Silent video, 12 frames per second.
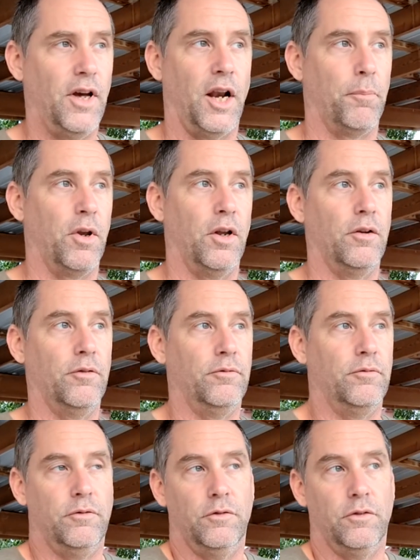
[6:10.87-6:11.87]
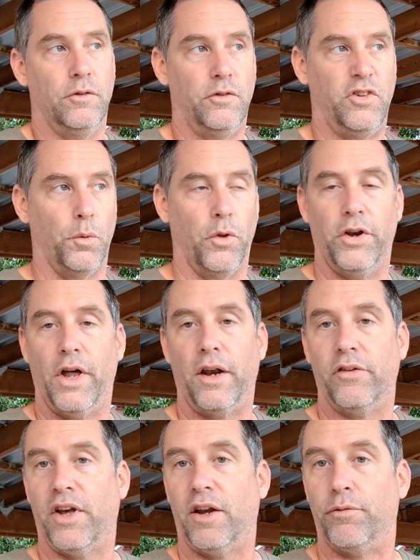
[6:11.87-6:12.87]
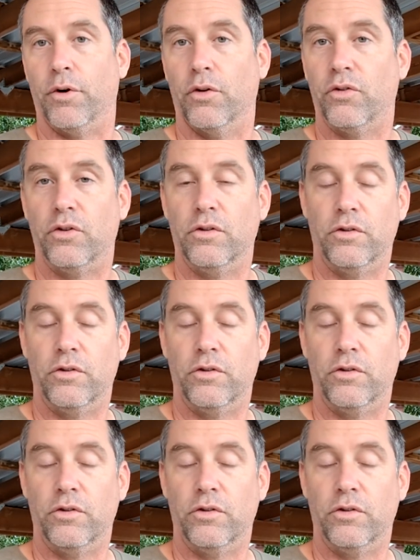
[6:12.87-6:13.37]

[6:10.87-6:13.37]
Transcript: and I'm going to see where the dot is at first.